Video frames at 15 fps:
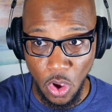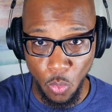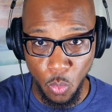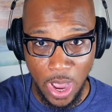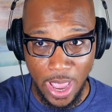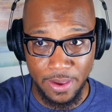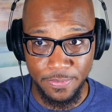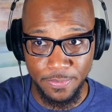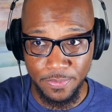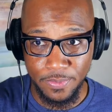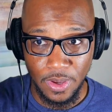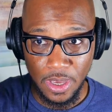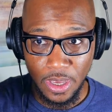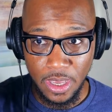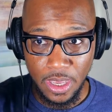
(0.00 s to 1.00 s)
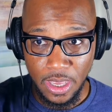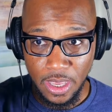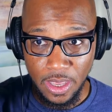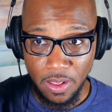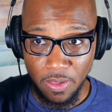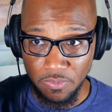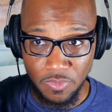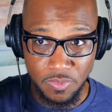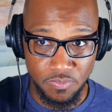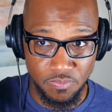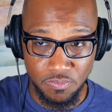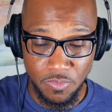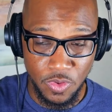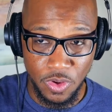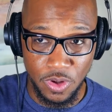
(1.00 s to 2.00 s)
a wife,
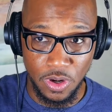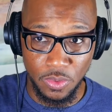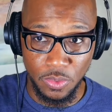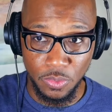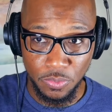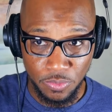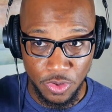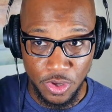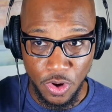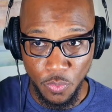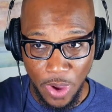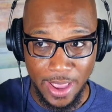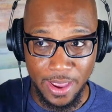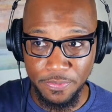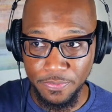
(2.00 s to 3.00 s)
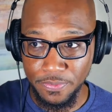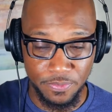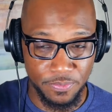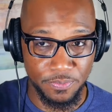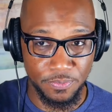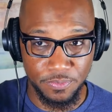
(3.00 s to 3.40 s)
you know, your wife,